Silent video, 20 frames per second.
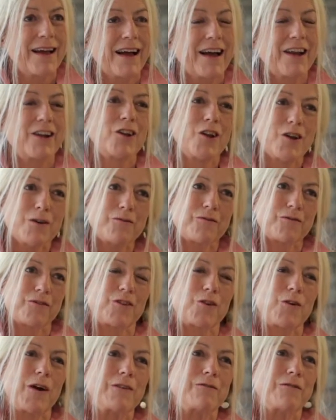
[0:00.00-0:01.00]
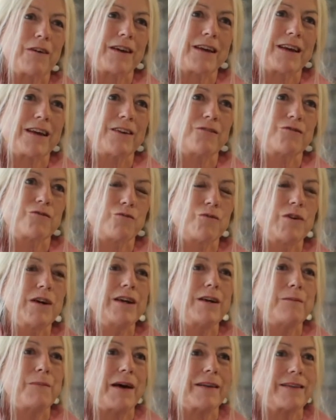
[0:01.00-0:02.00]
And a lot of crowdfunding is
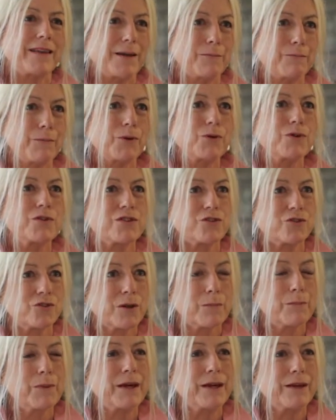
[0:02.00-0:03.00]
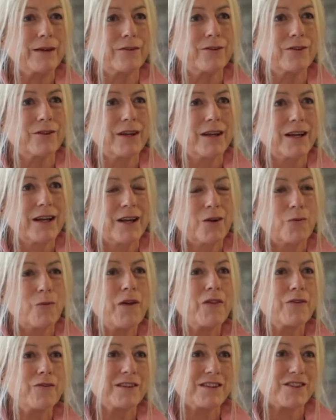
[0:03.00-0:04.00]
really about that personal appeal,
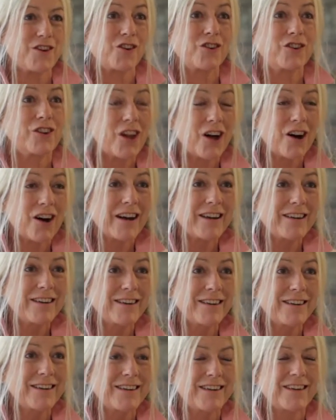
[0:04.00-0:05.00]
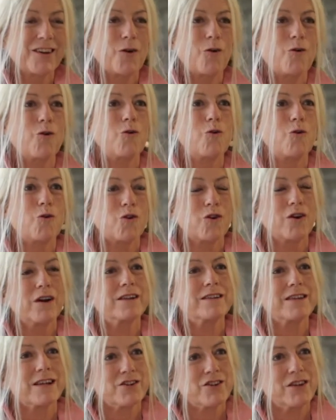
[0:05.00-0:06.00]
whether it's online or
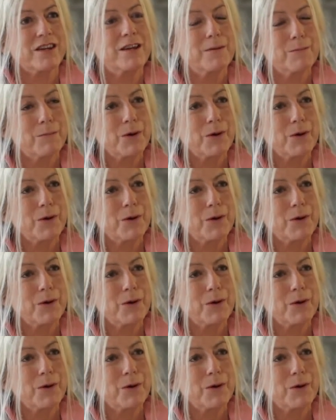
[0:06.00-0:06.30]
it's actually in